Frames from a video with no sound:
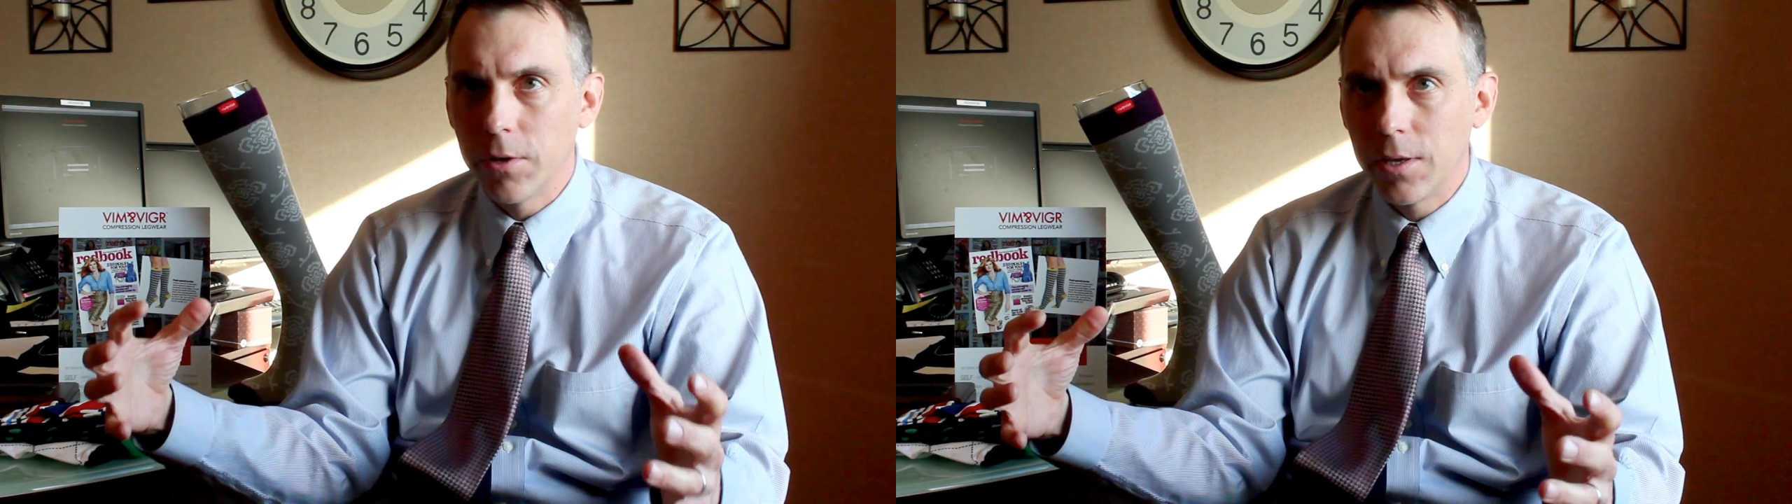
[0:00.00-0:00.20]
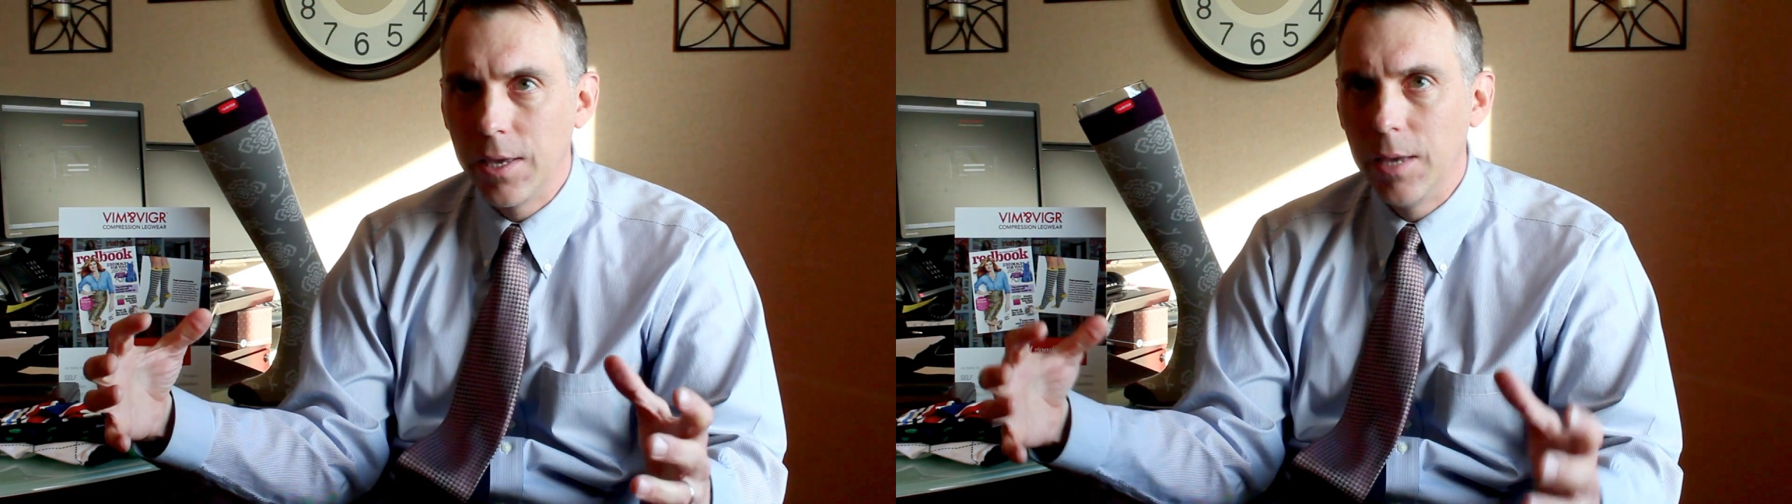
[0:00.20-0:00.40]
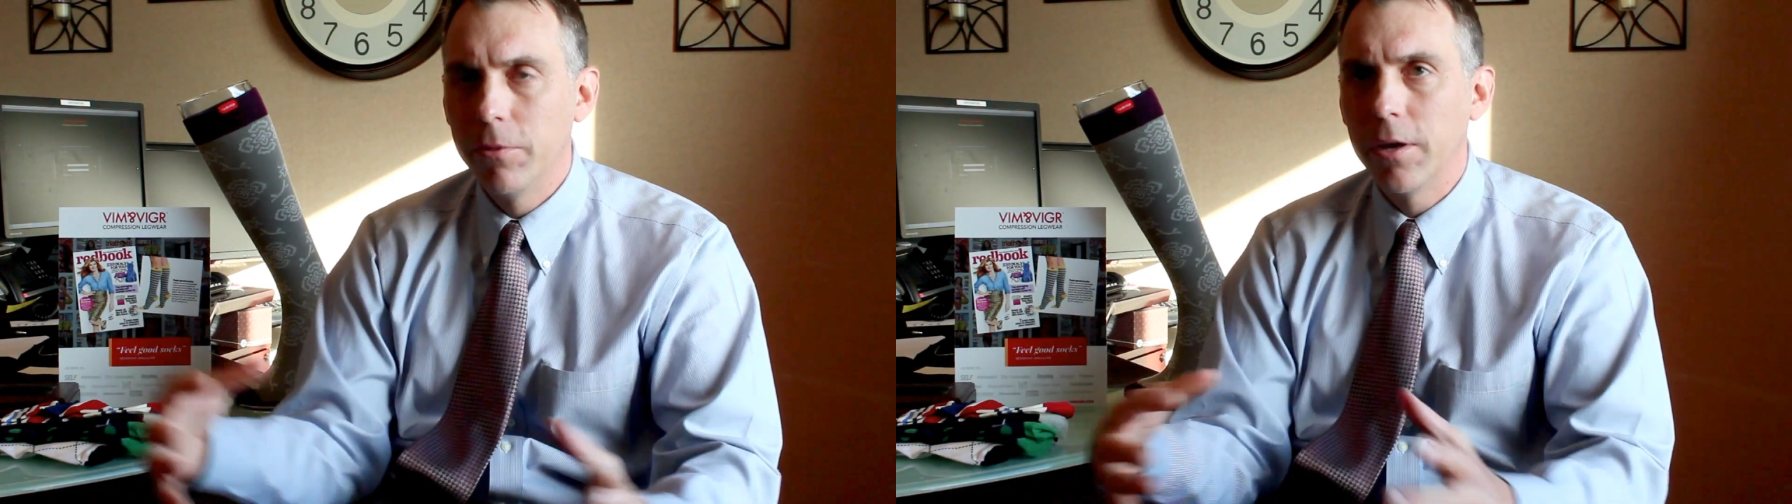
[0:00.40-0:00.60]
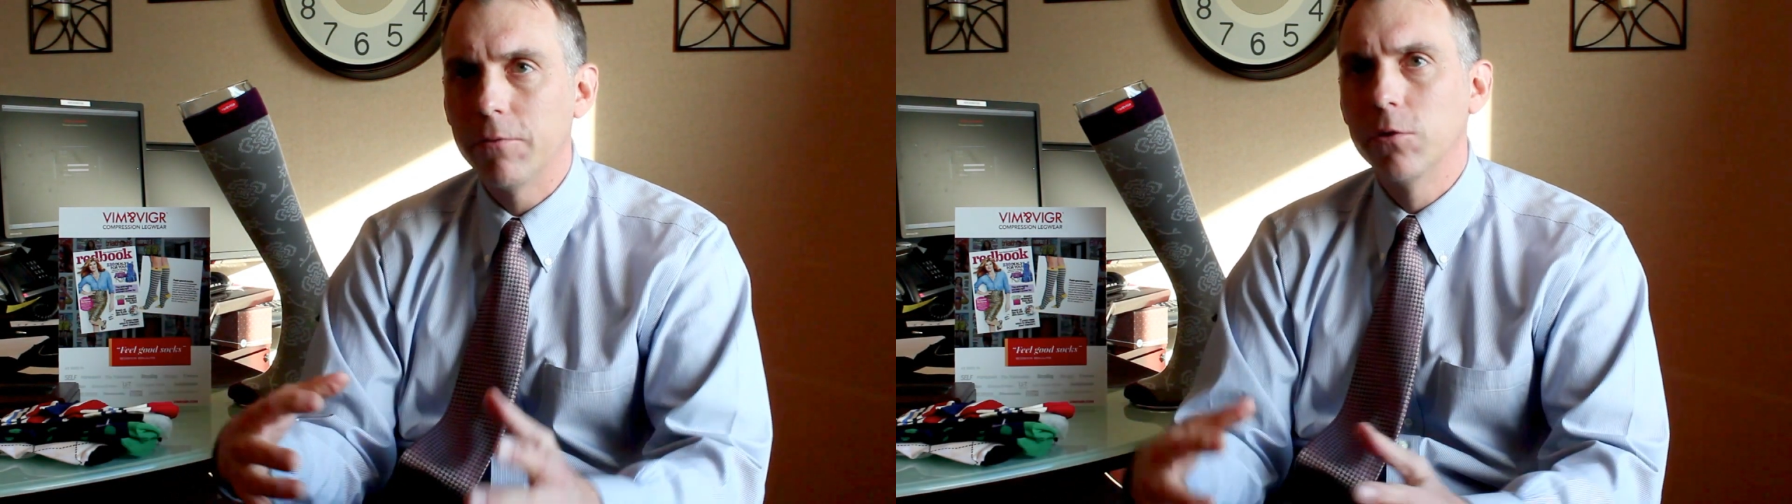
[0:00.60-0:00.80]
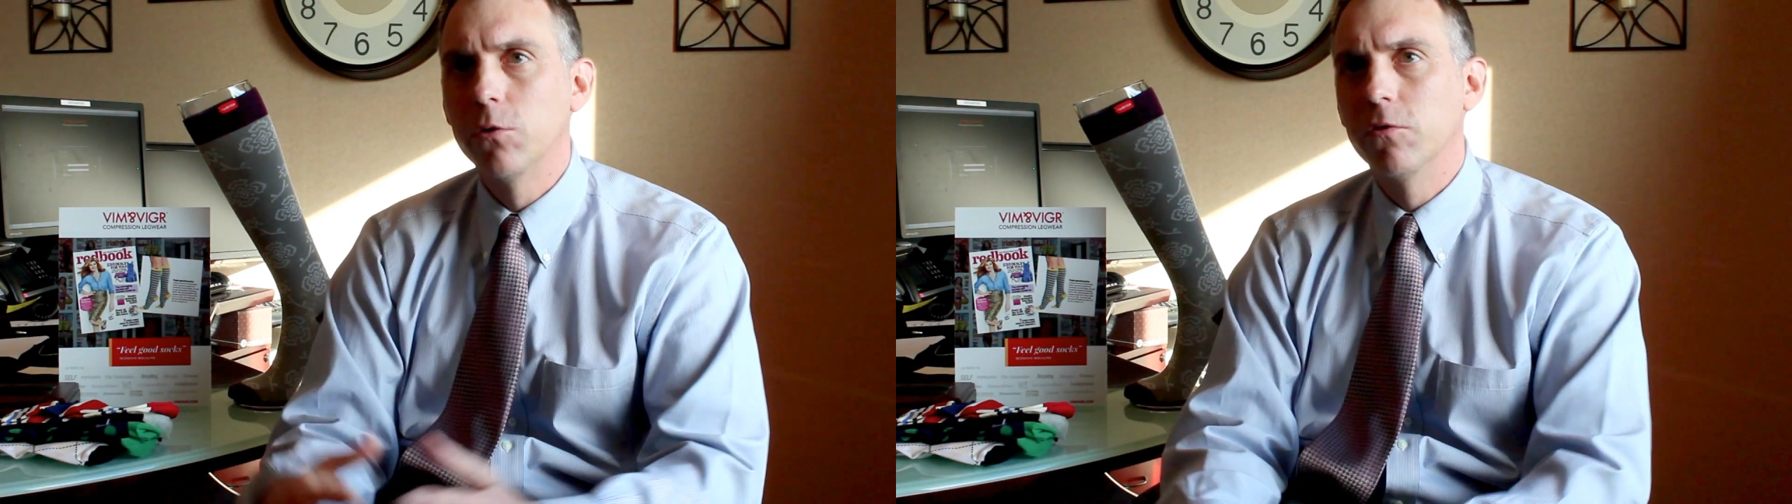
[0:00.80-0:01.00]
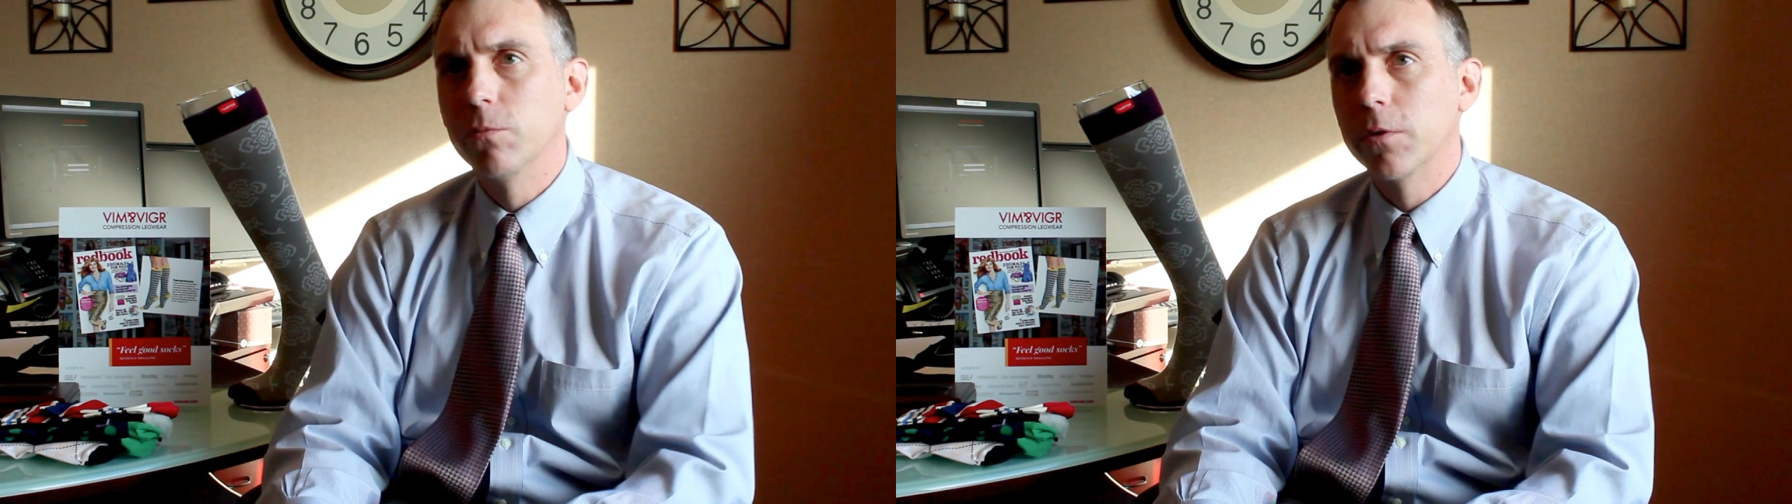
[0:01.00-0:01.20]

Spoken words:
keep that fluid from